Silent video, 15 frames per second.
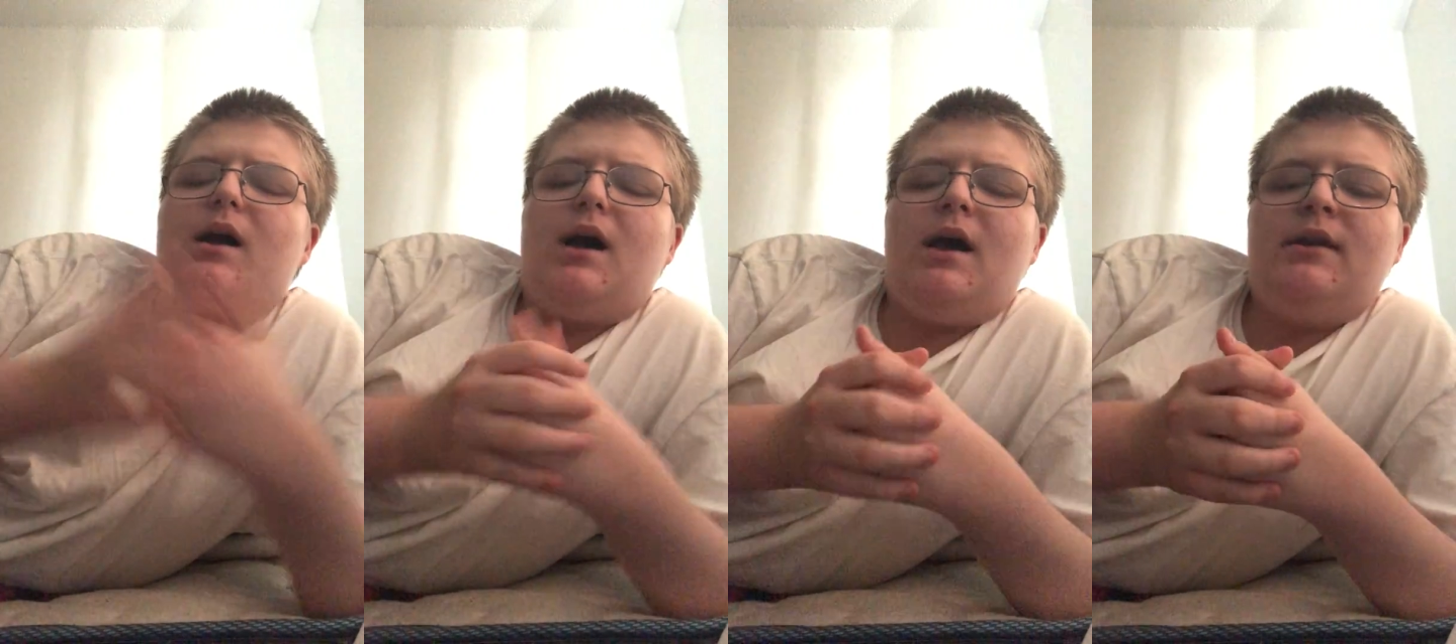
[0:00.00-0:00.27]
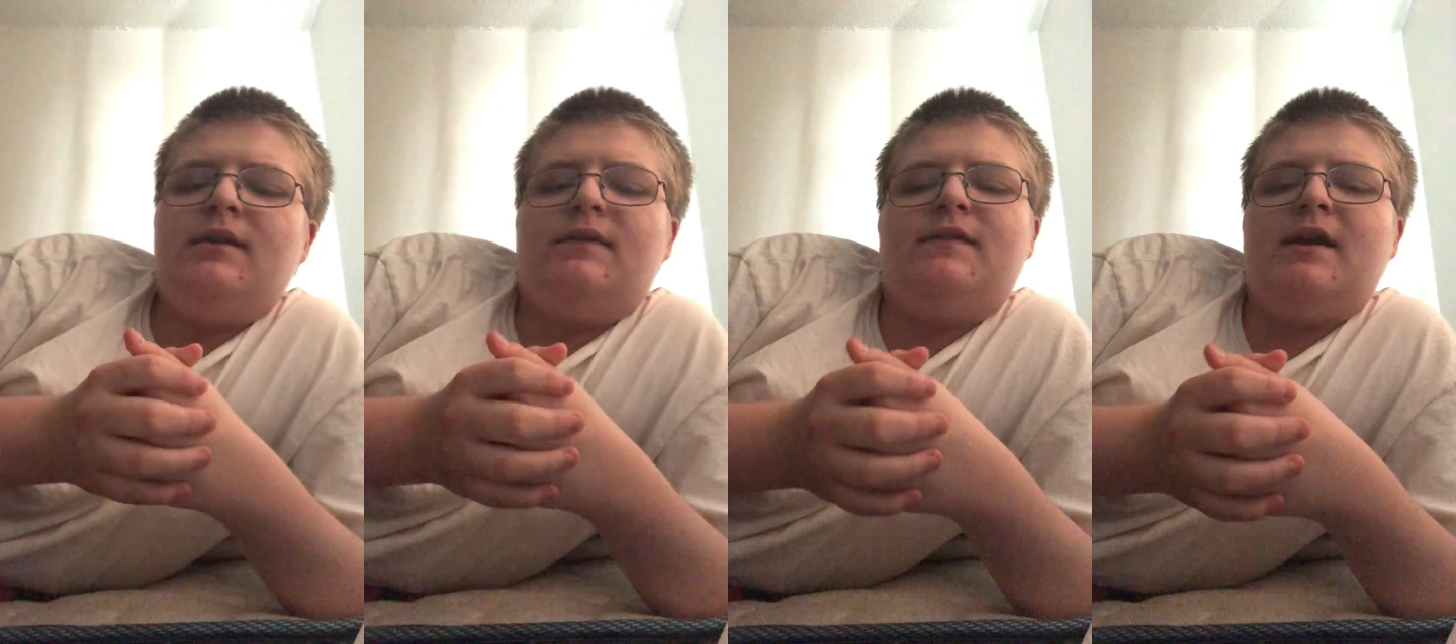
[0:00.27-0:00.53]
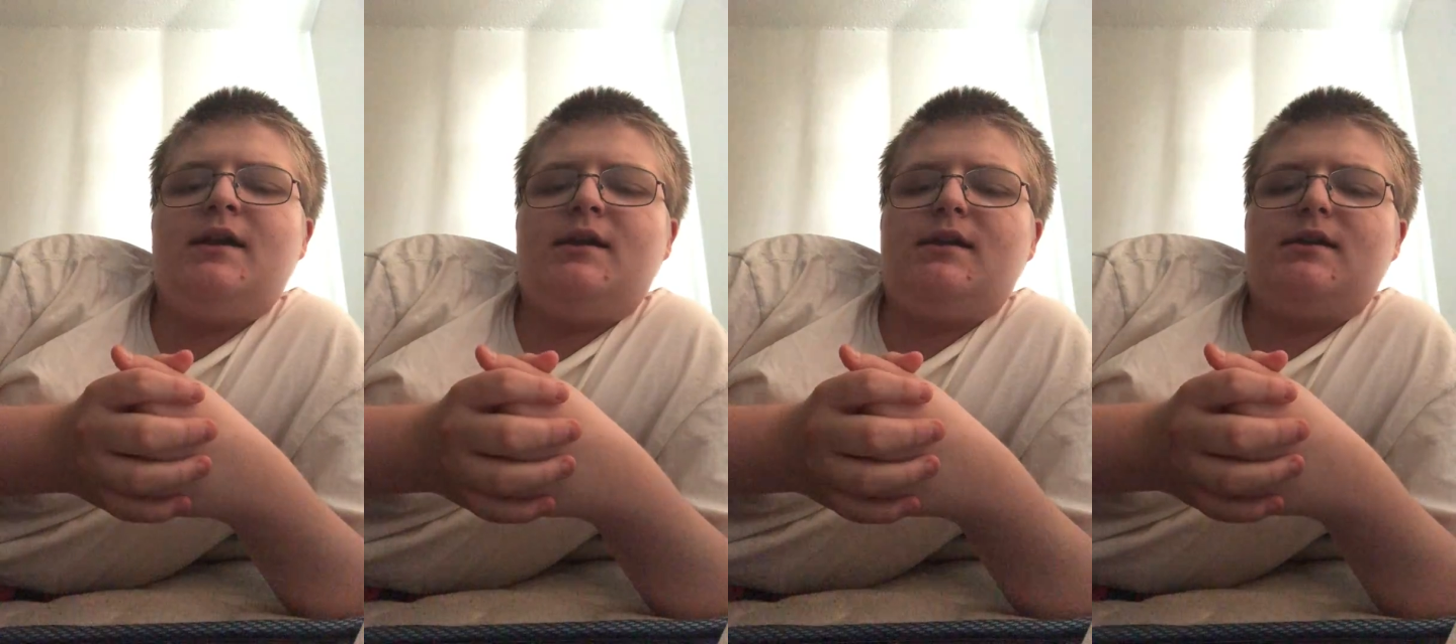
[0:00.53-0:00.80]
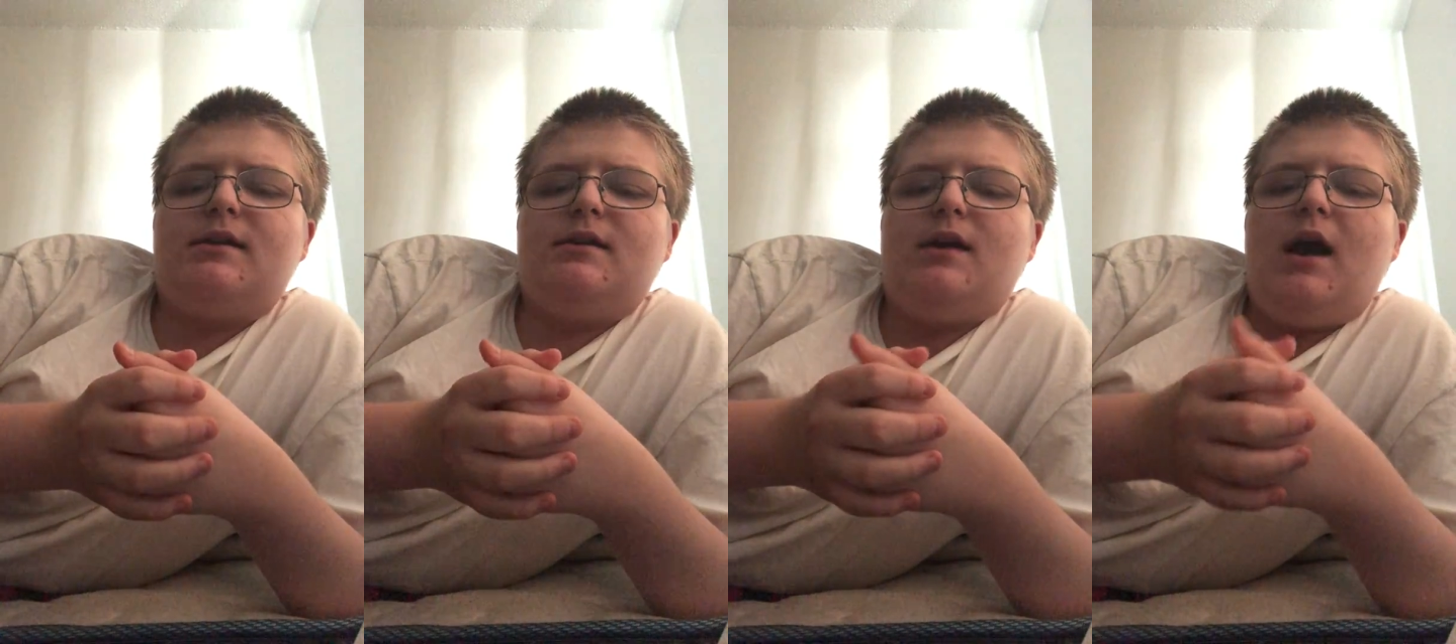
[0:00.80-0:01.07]
I didn't
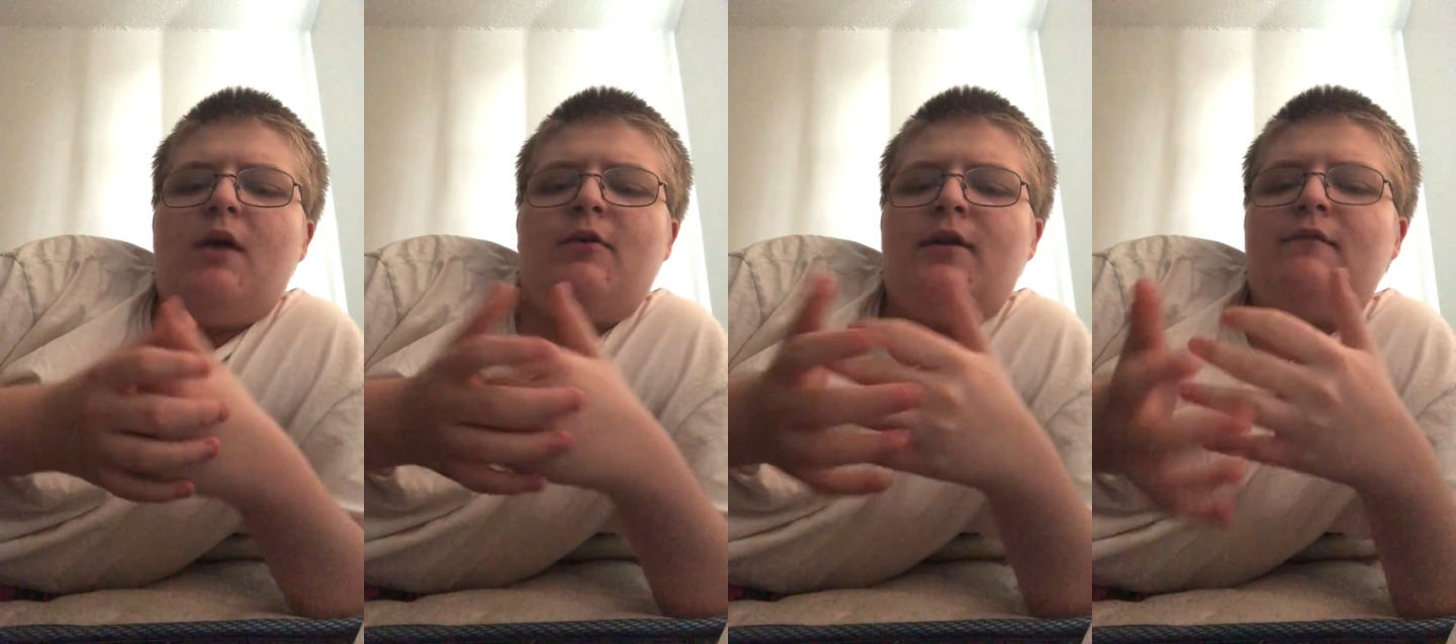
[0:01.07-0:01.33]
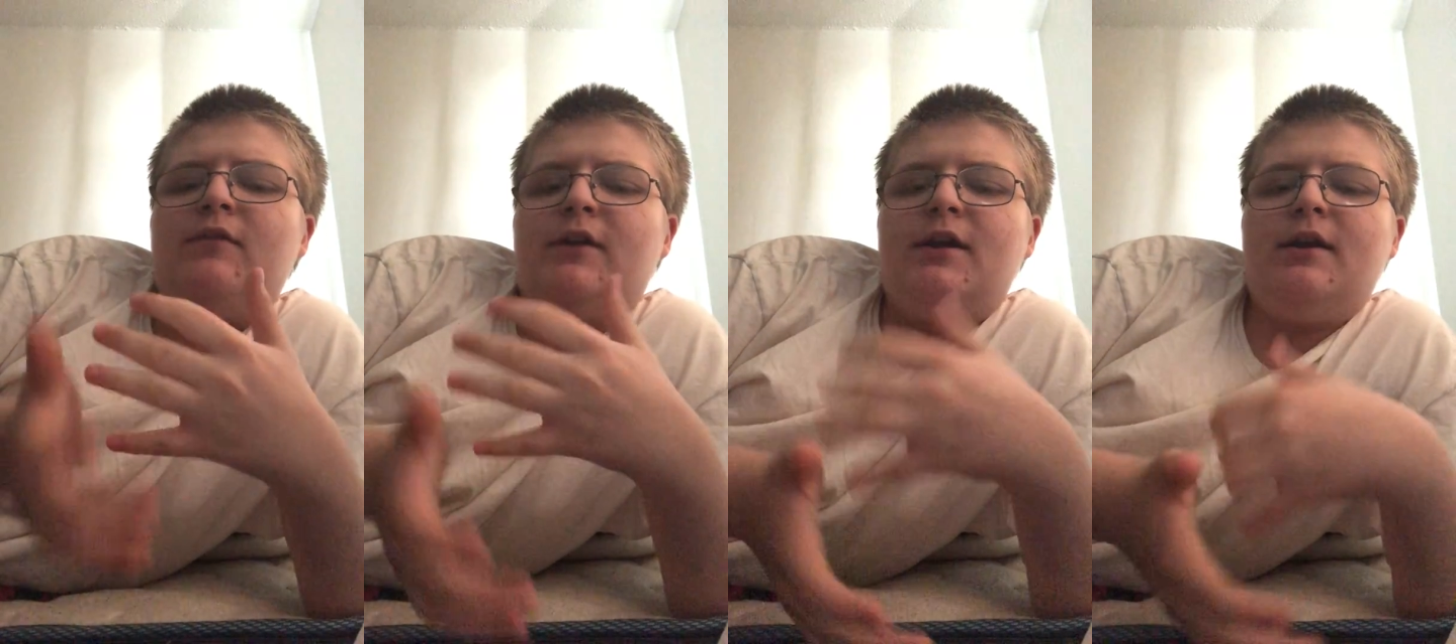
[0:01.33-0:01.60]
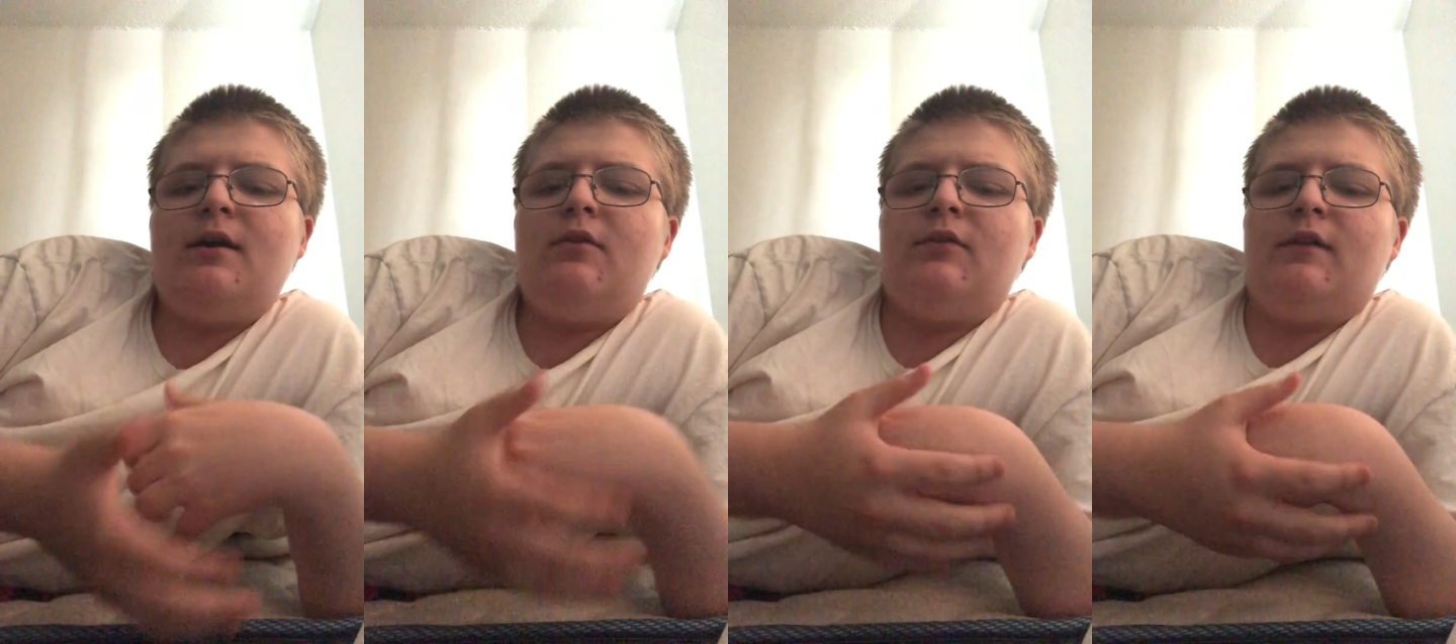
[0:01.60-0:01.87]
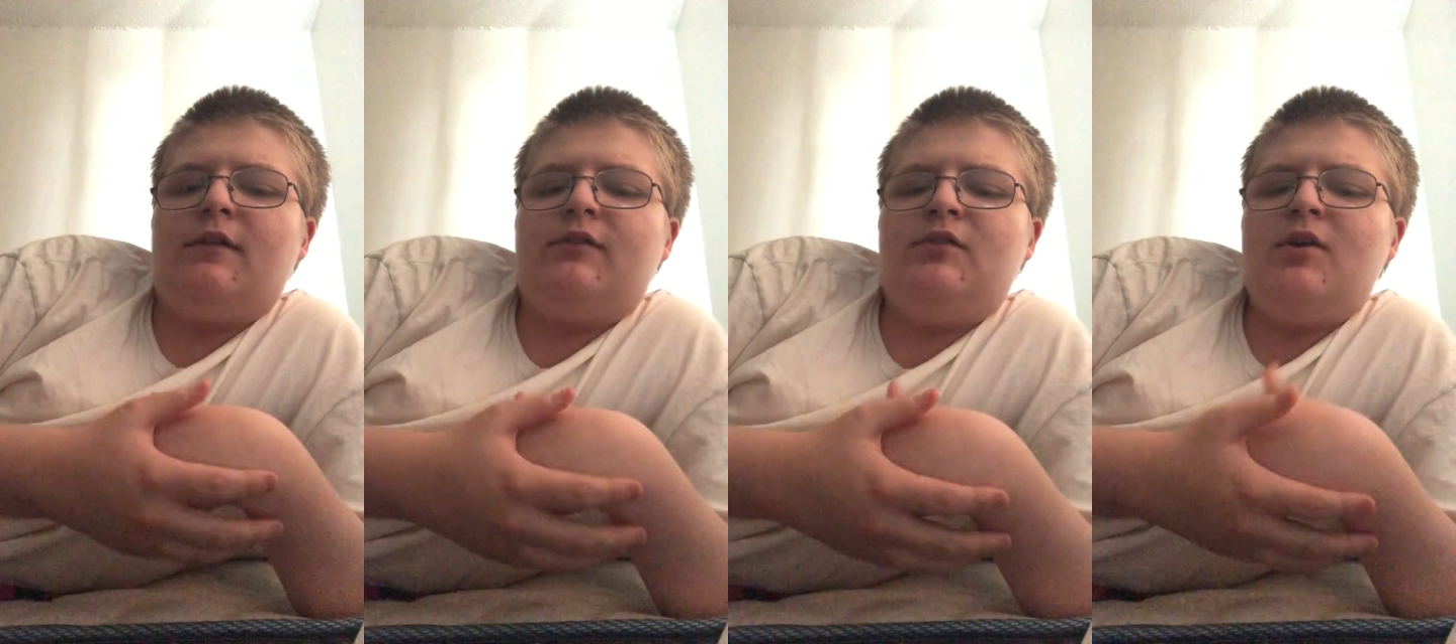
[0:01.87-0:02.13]
think I would ever get out of this.